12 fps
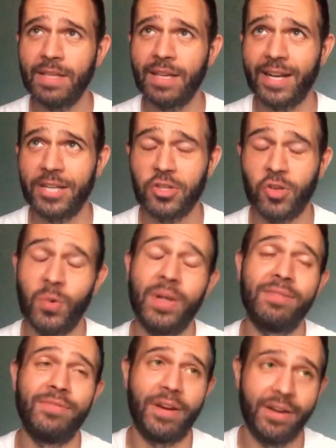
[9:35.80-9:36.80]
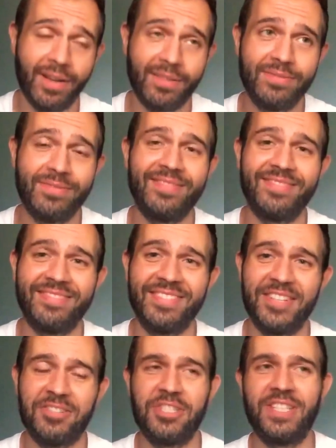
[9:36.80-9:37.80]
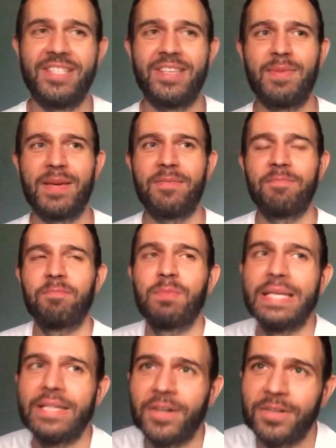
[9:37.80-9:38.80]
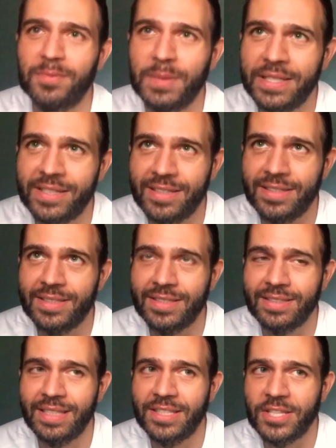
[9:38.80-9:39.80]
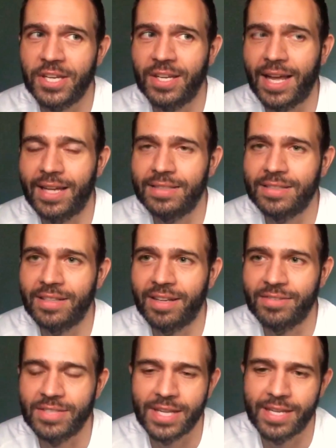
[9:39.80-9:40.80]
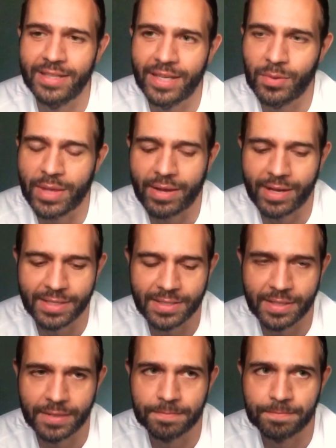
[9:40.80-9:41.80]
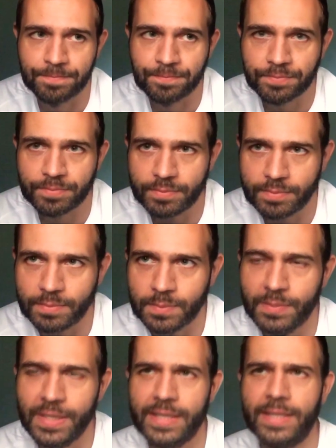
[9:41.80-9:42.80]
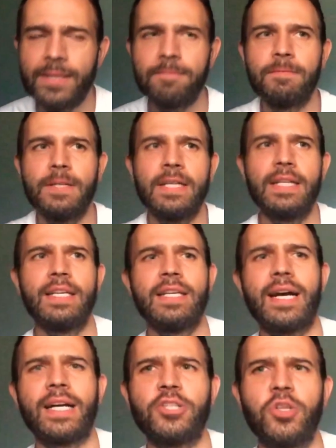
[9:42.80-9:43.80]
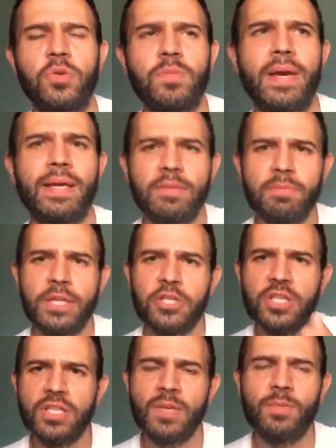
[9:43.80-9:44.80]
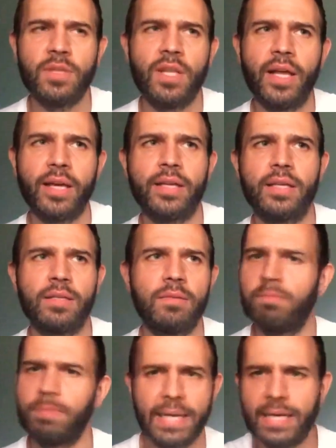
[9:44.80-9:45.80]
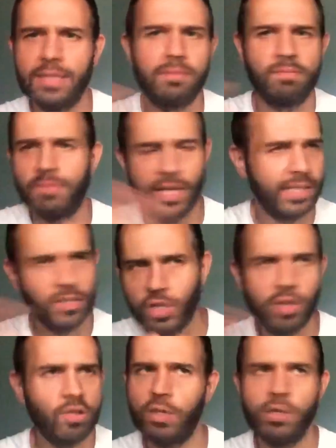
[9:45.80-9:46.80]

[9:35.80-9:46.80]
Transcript: And I just thought, well, fair enough. She's a bit peed off because it's her land and I've stayed there without asking. And she was mentioning something like, bad, like, no.